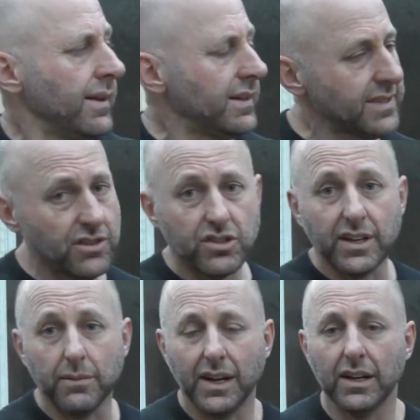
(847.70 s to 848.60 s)
That's
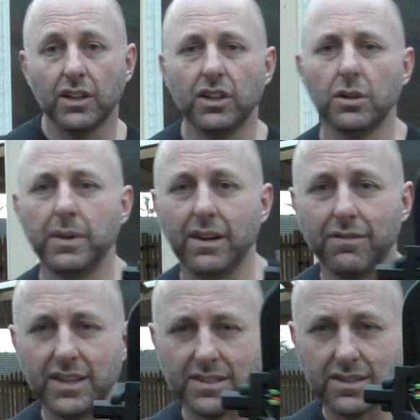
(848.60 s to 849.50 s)
interesting. I'm getting a little bit
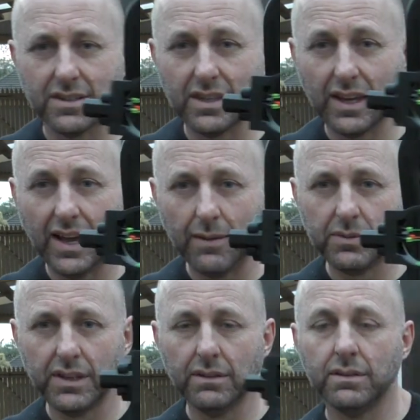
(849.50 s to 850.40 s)
of this thing
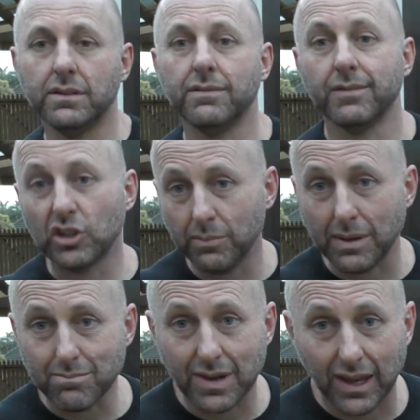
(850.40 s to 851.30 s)
happening. Could
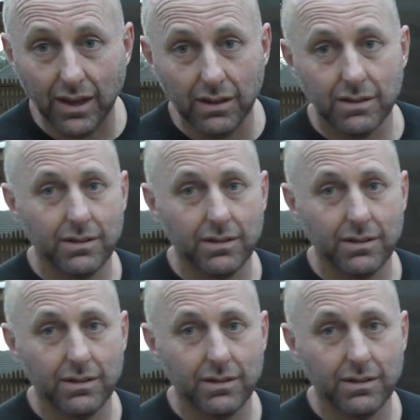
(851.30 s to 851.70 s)
be me,